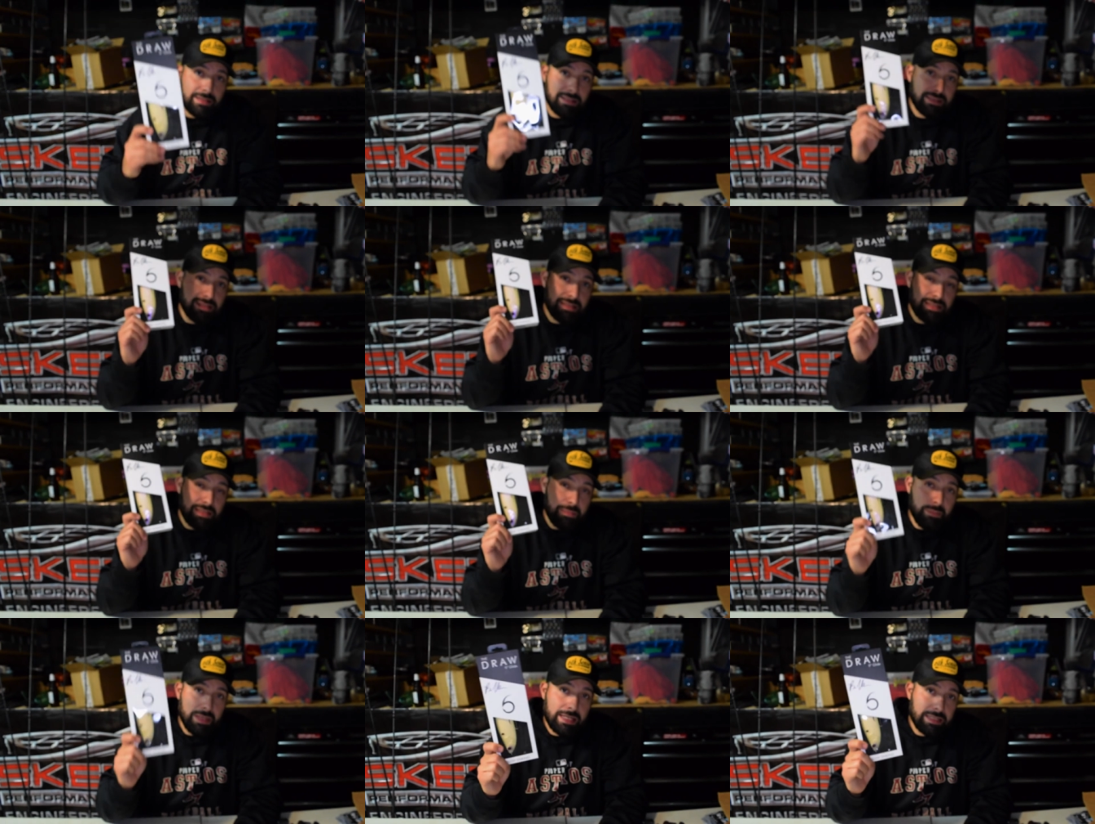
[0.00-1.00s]
This is the
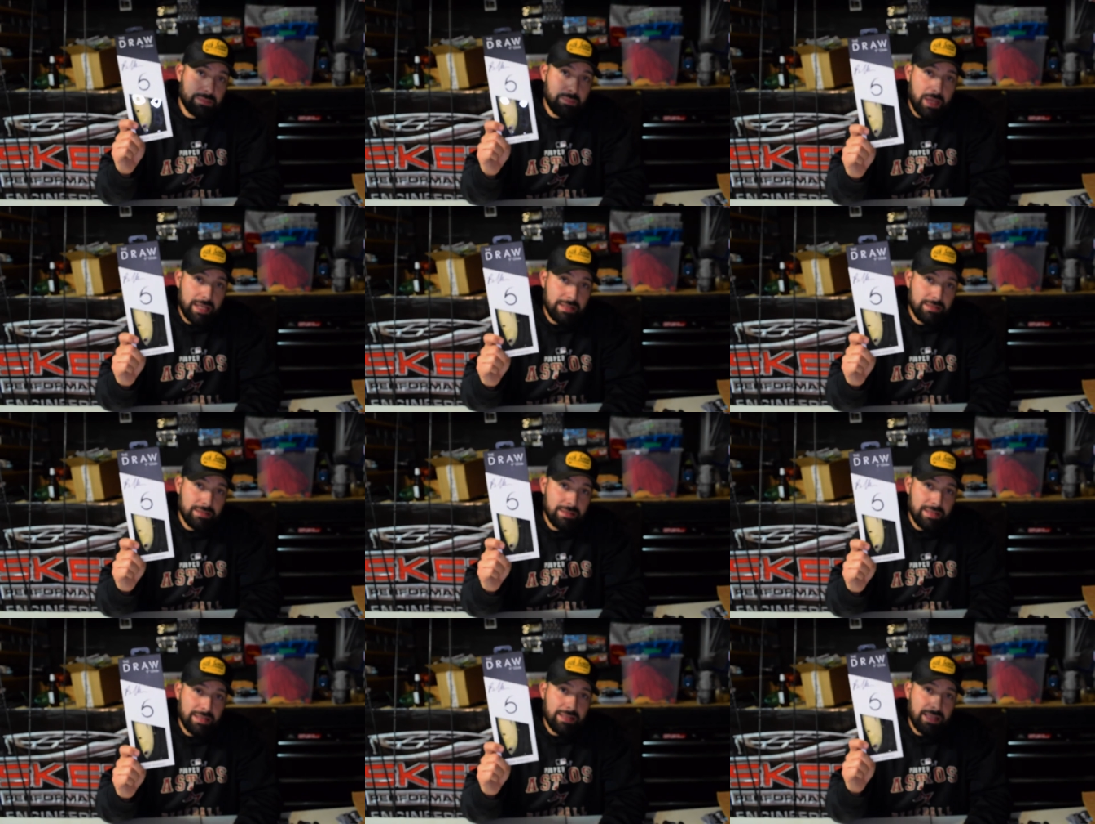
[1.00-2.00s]
biggest bait
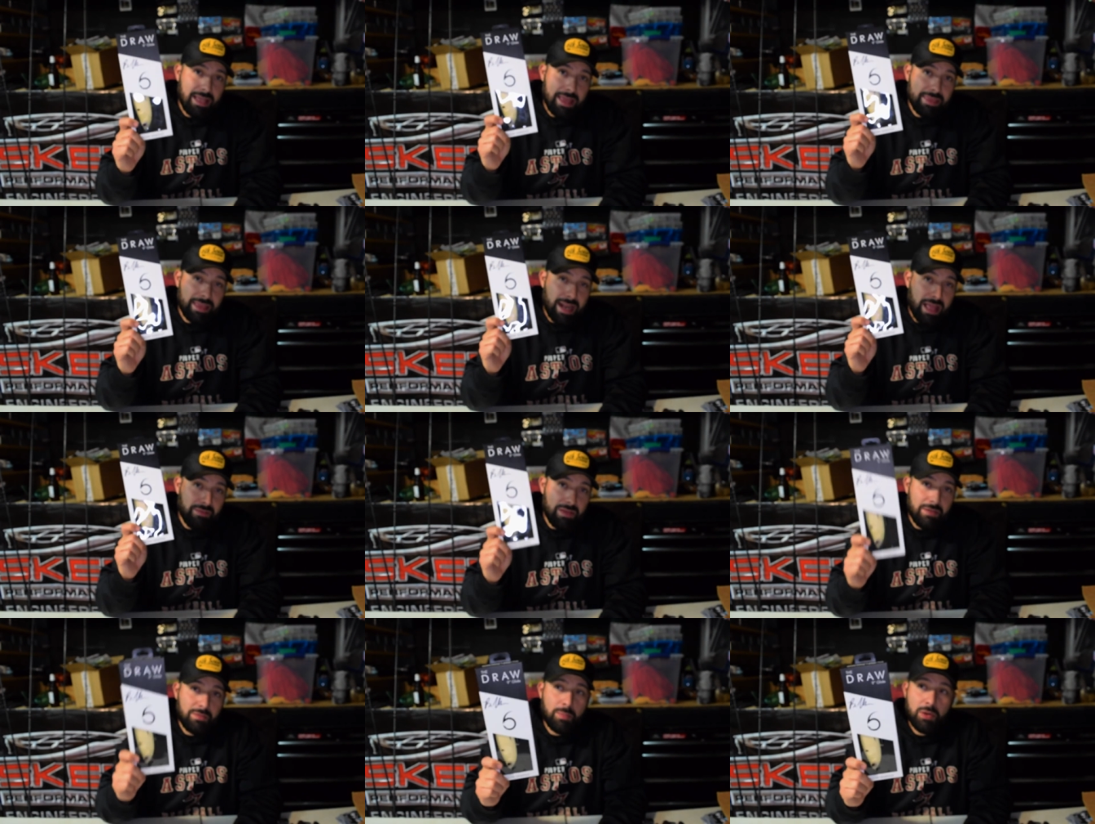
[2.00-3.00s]
that I've
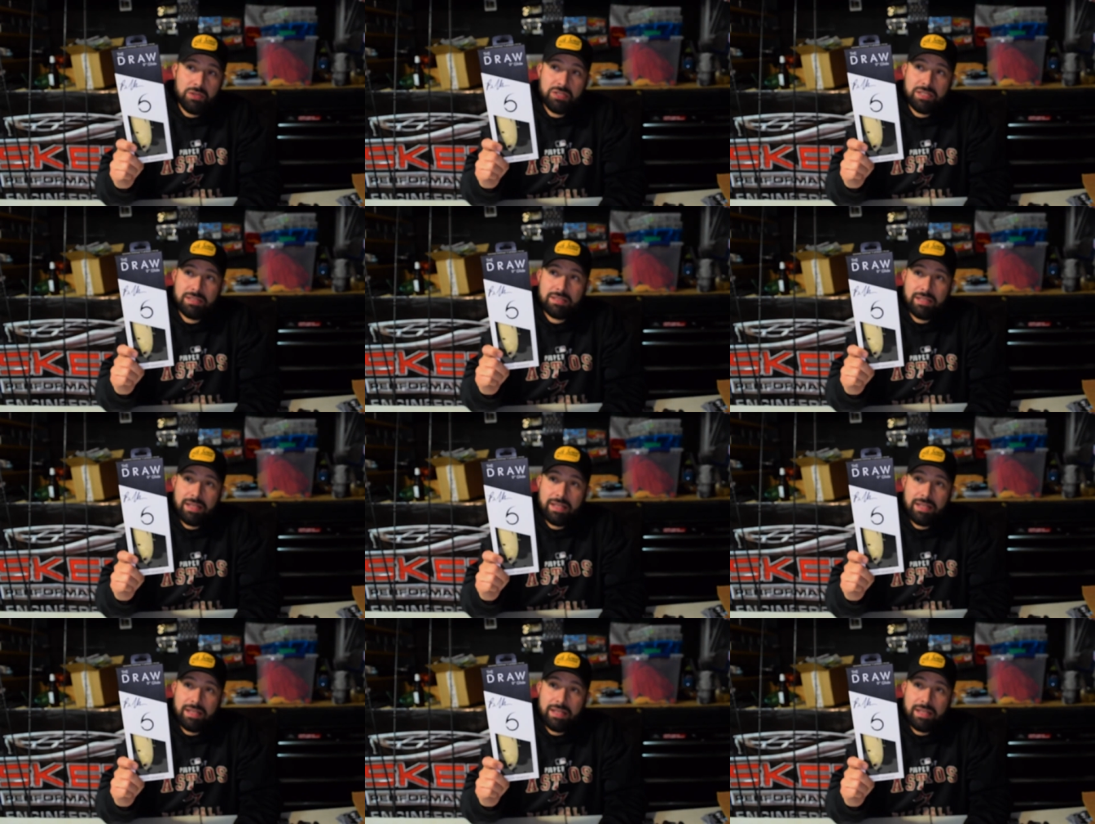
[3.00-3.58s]
ever purchased,